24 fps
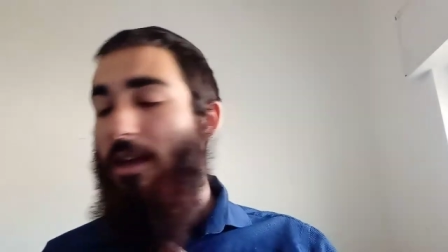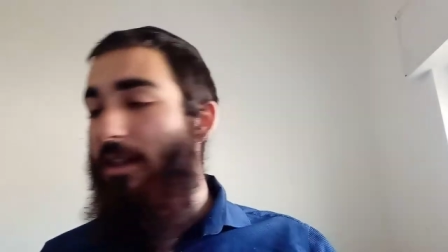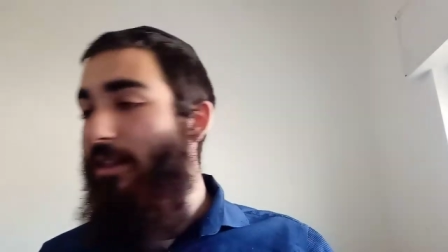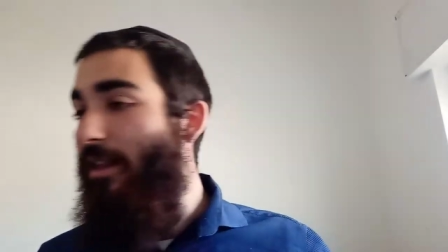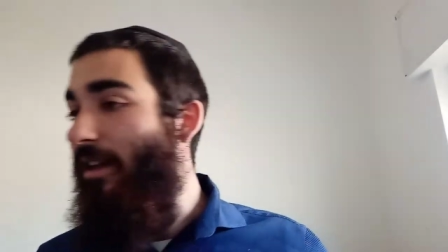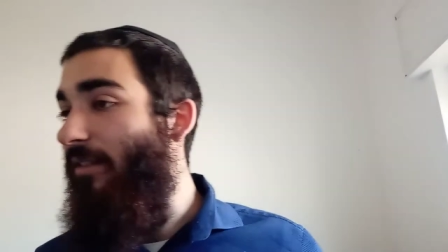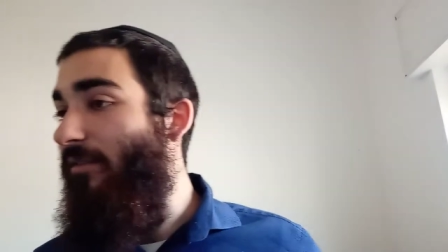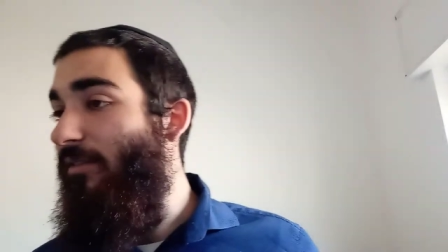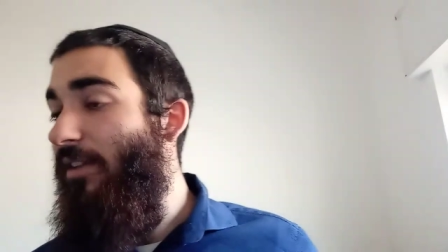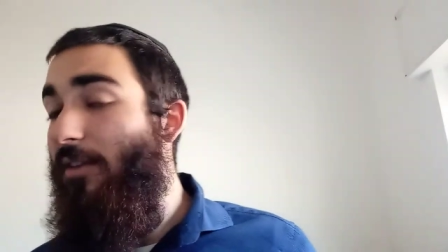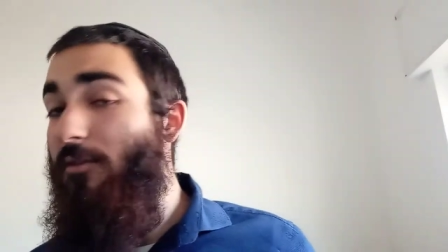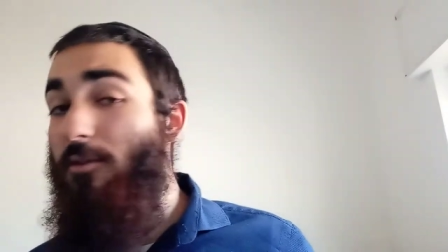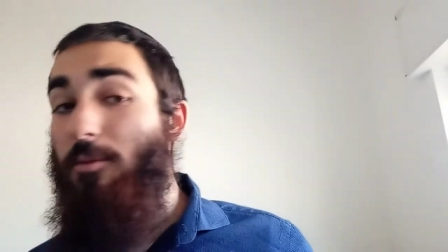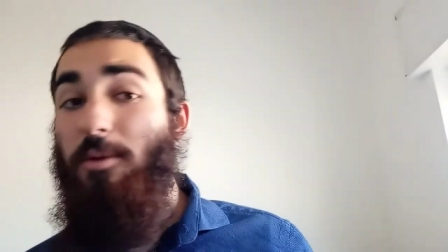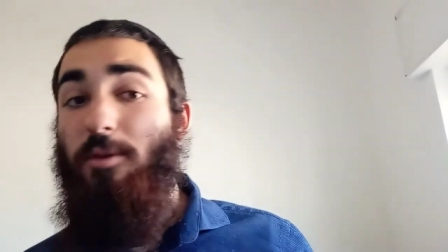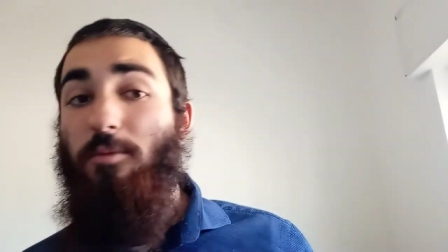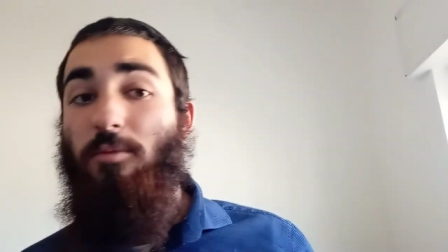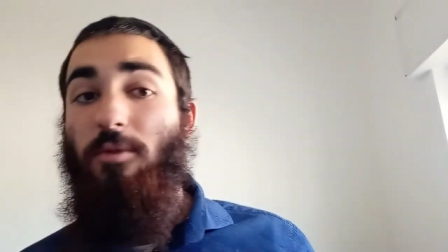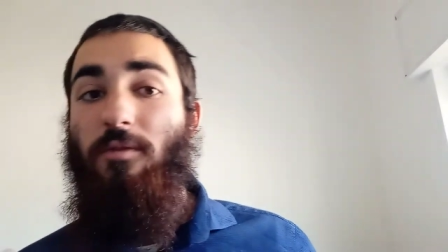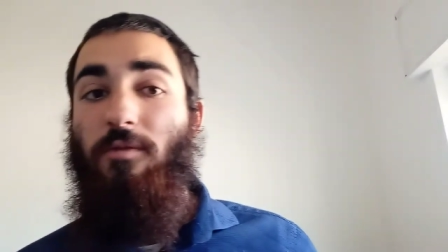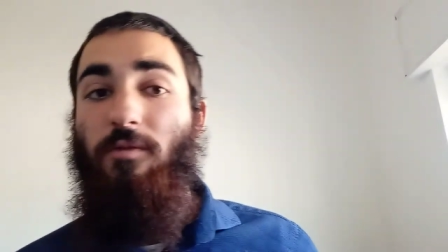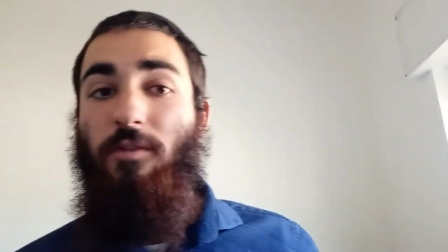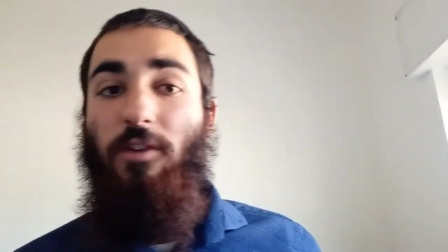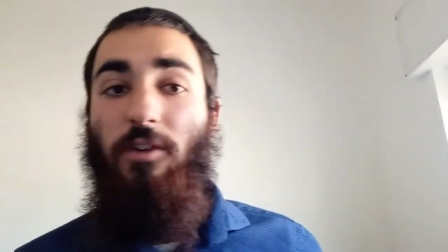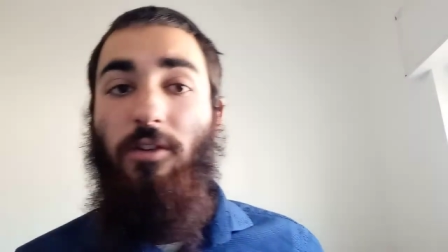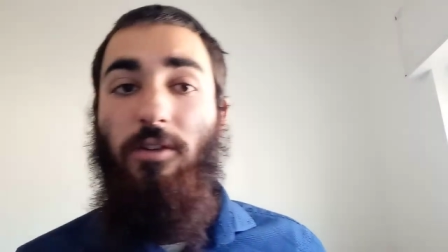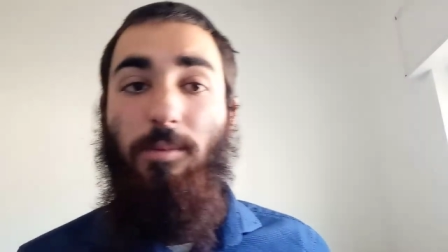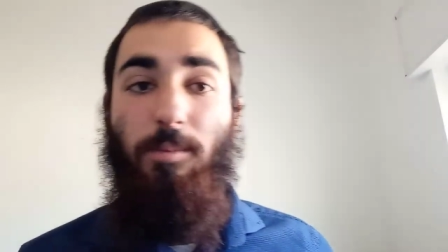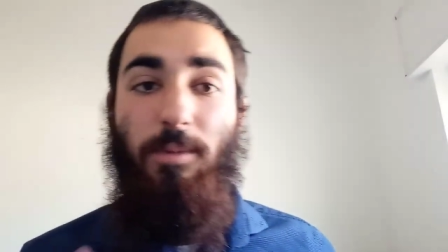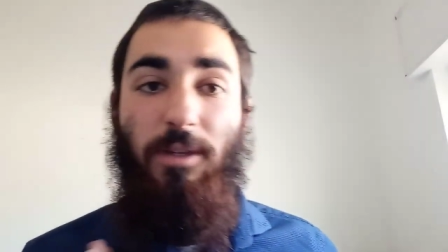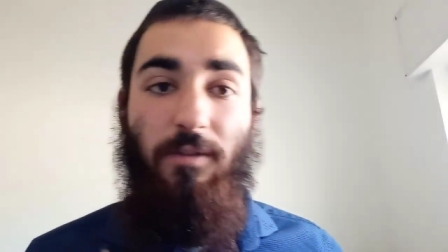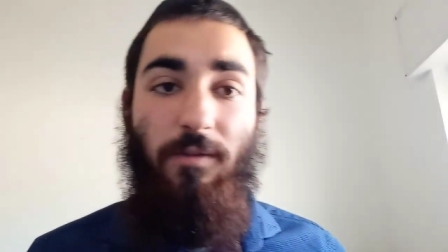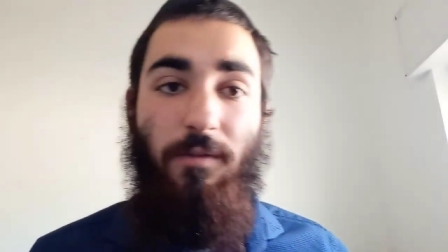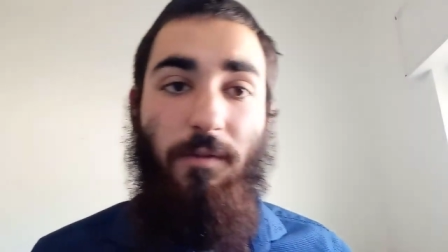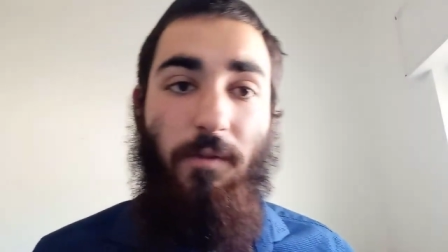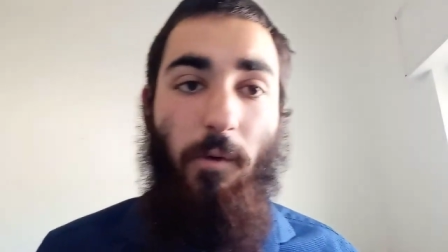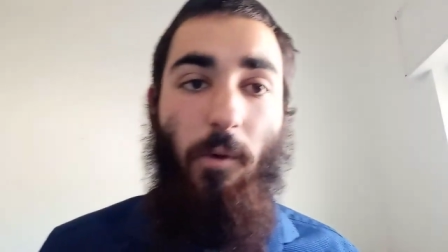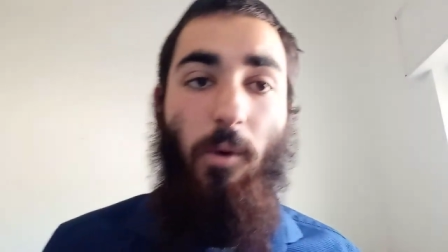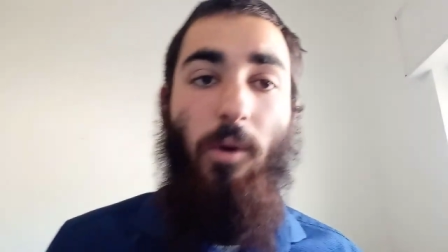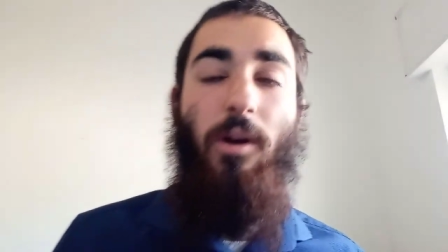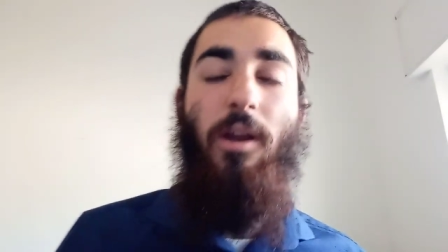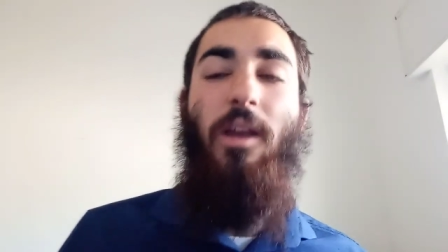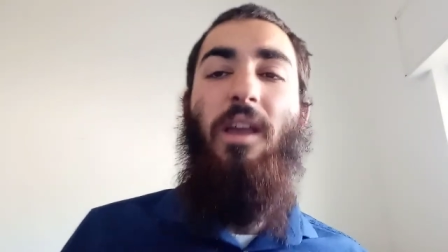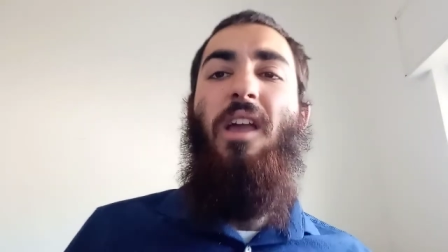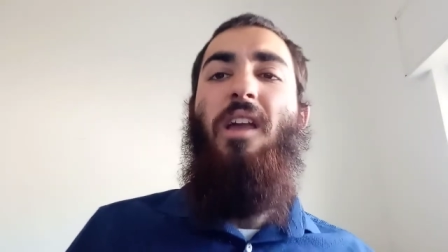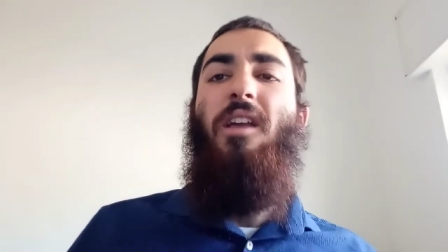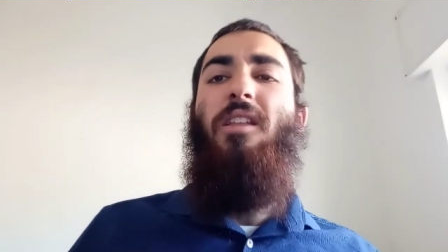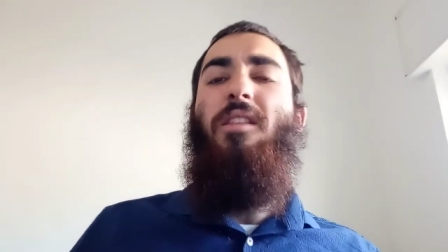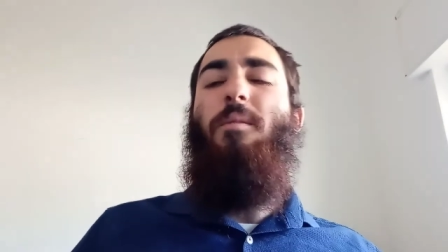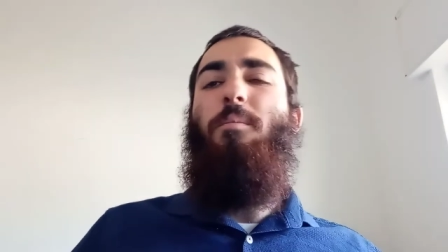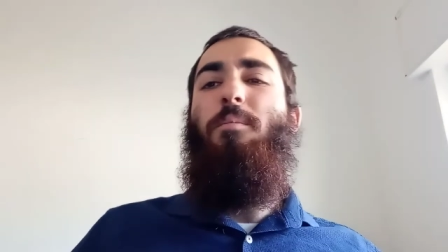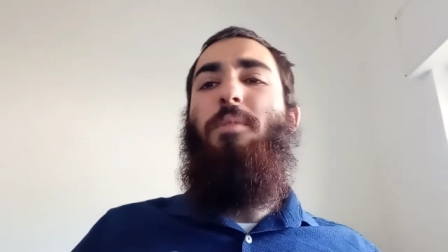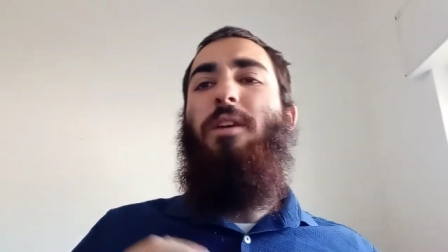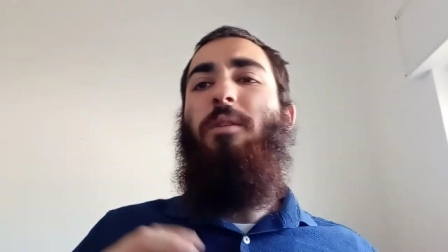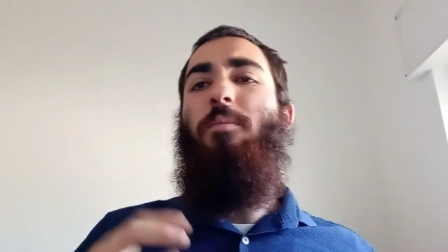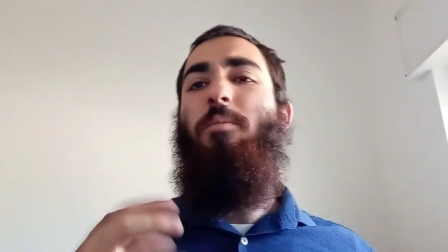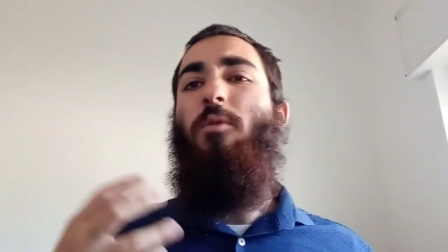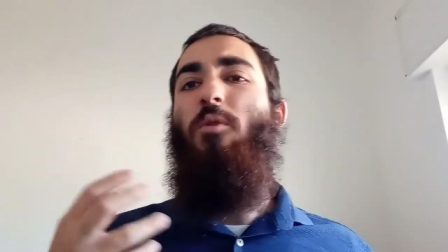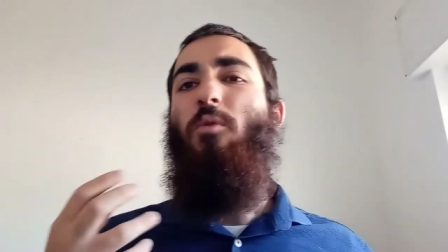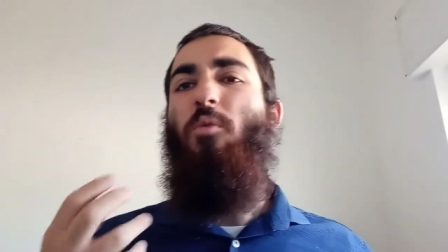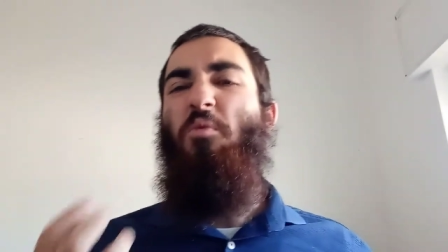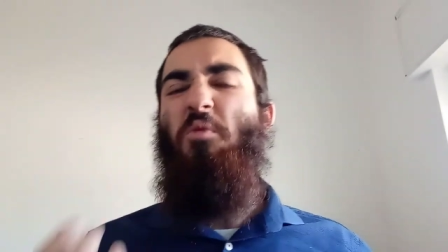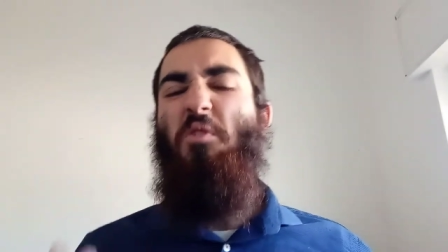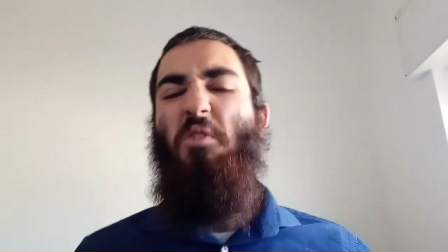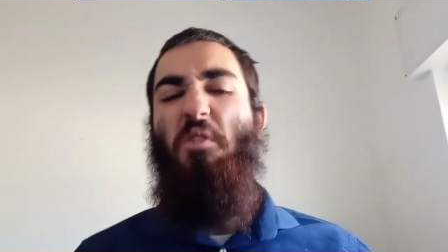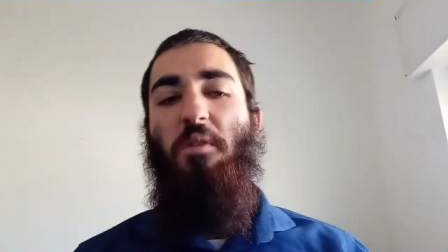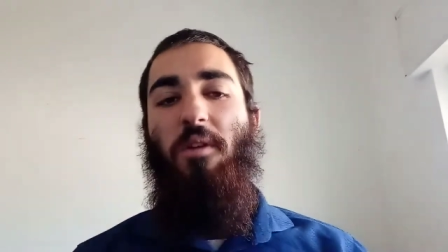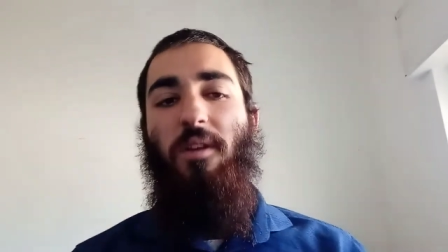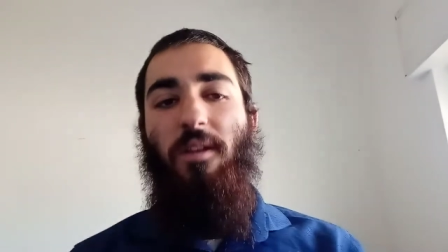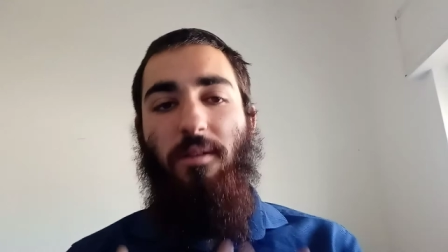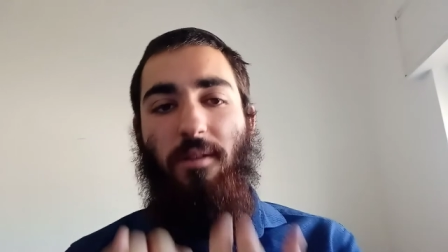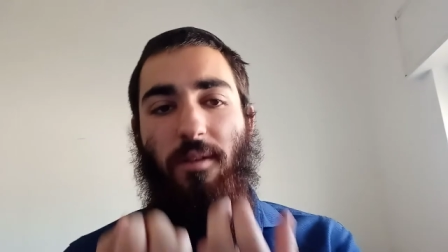that have never been revealed before, that people will